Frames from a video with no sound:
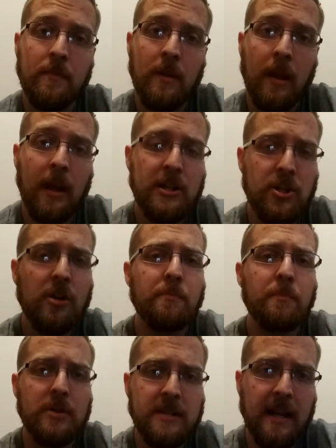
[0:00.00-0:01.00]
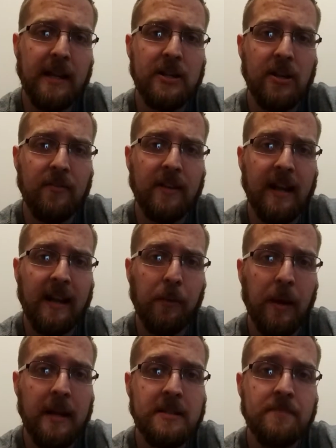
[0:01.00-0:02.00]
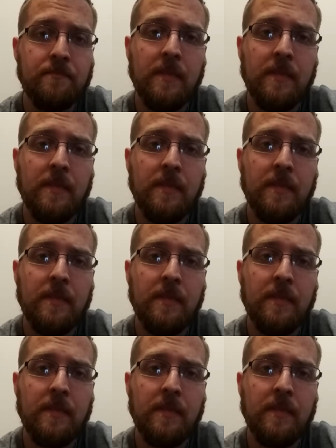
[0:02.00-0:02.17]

a certain percentage of it anyways,